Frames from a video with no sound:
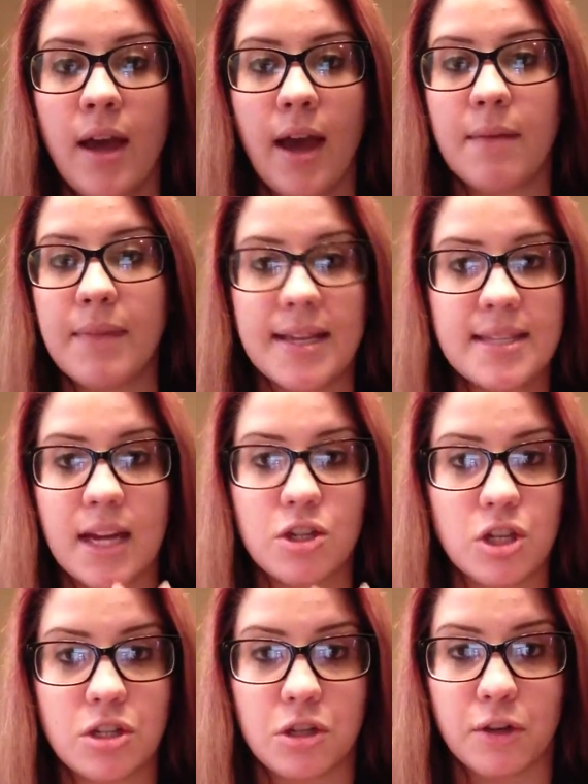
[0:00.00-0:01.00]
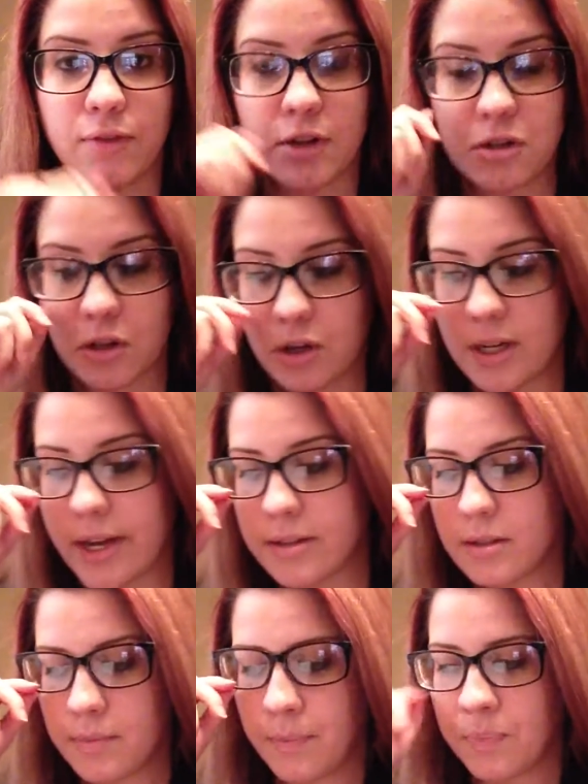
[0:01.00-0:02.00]
That's not just in your first 30
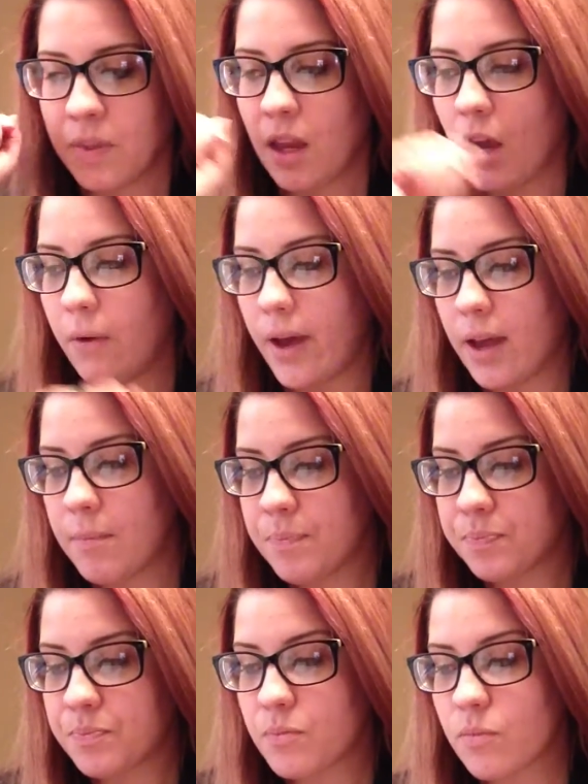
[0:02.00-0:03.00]
days. Okay?